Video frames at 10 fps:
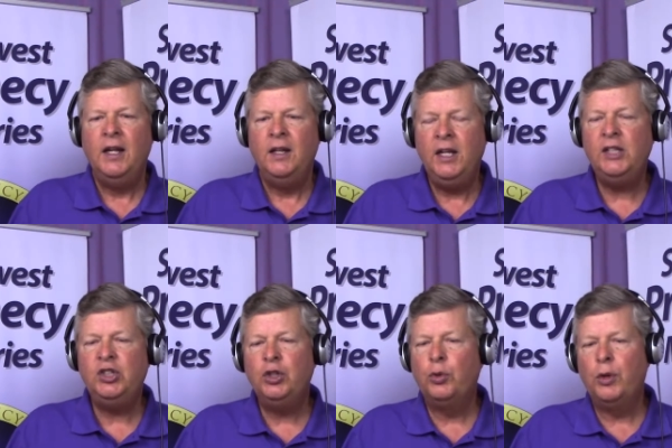These
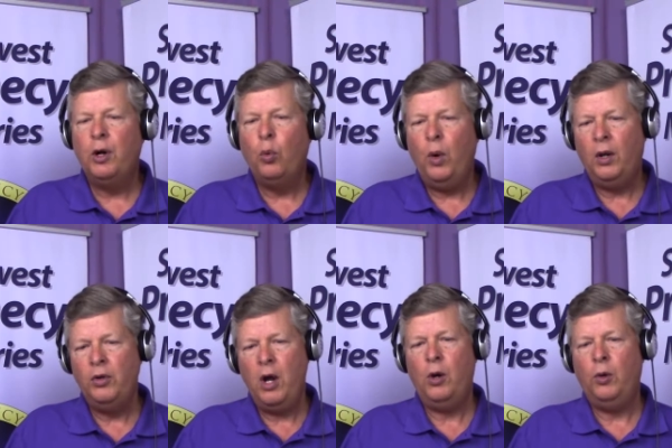children are well
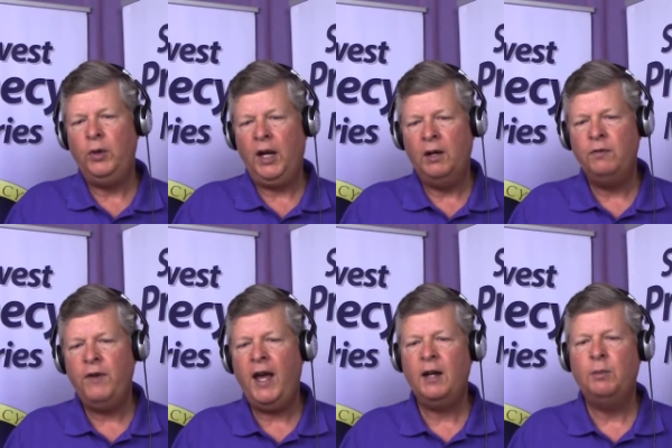known in
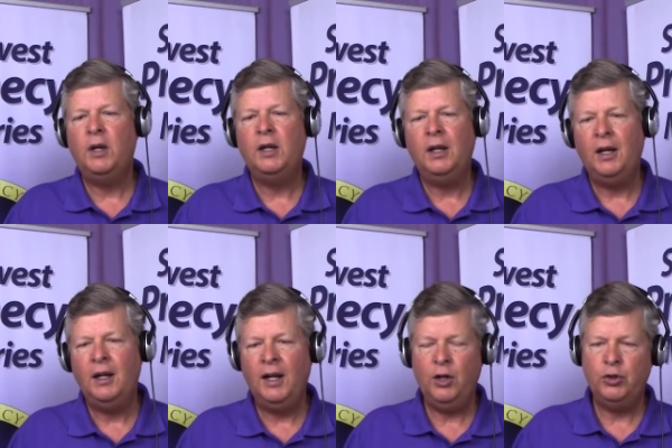Fatima
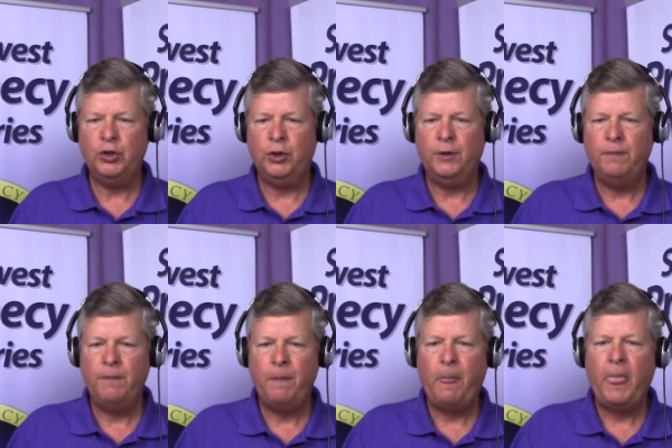literature.
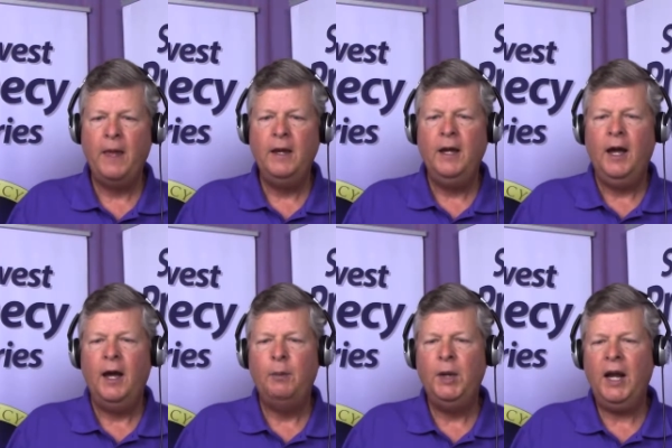
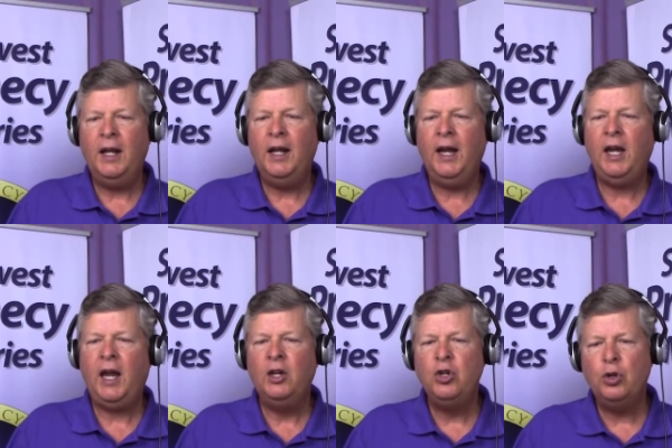But L.A.,
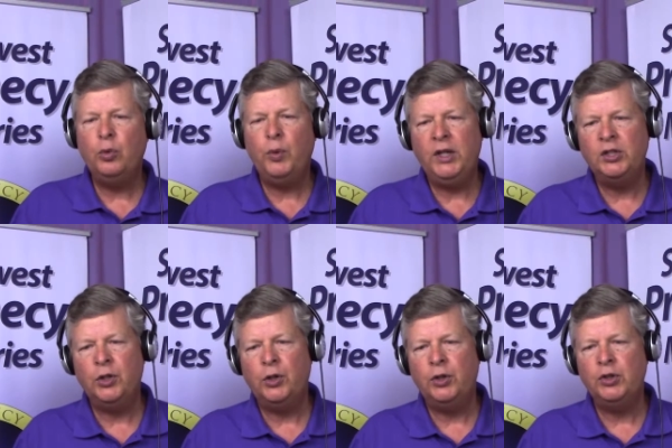in your
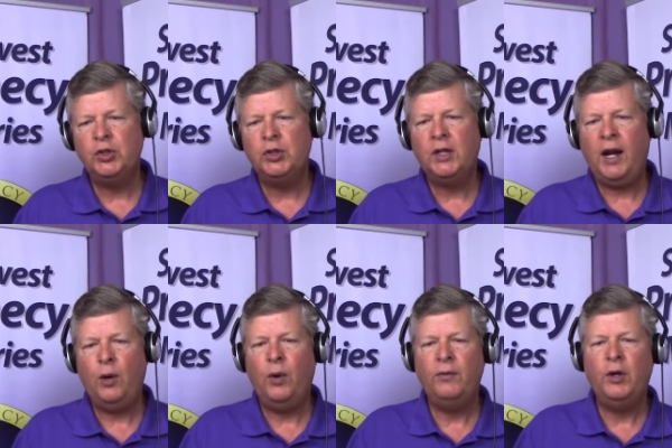research,
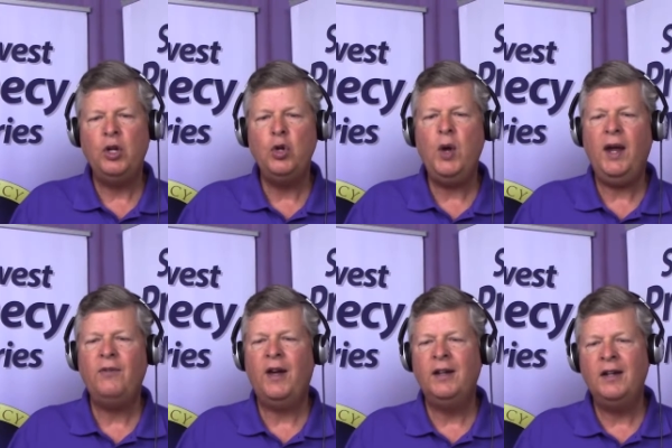however, you
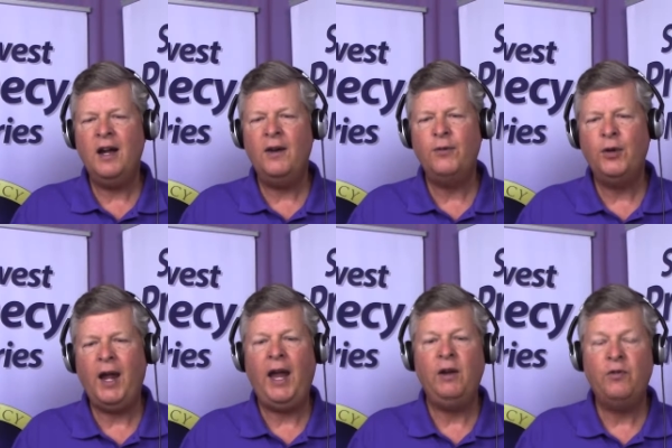have uncovered
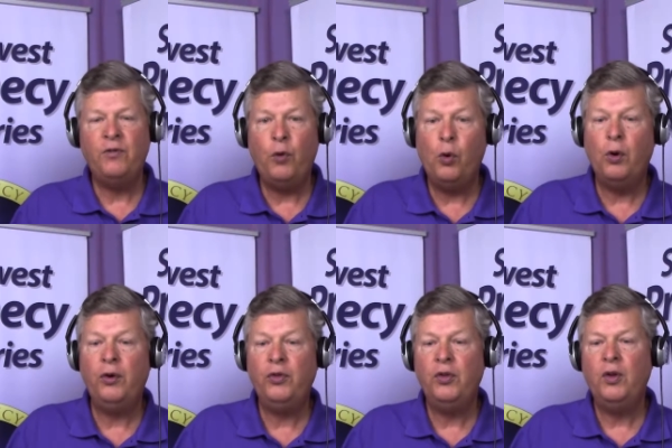a
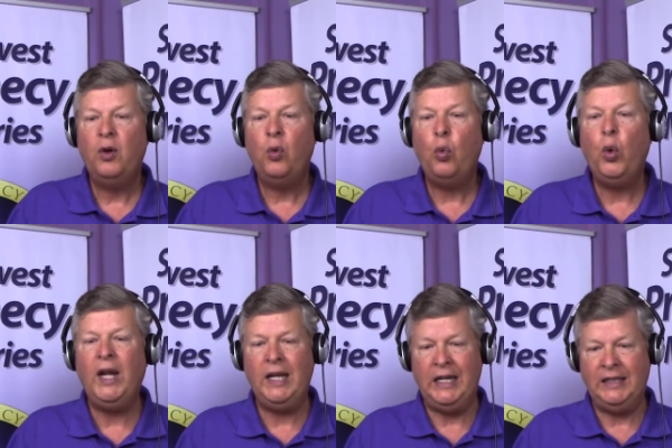fourth
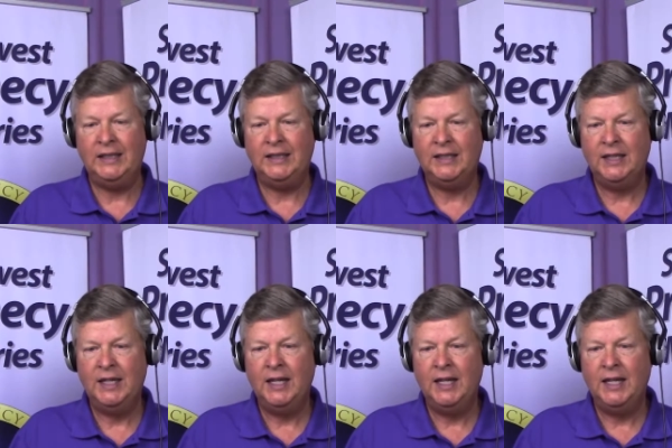witness.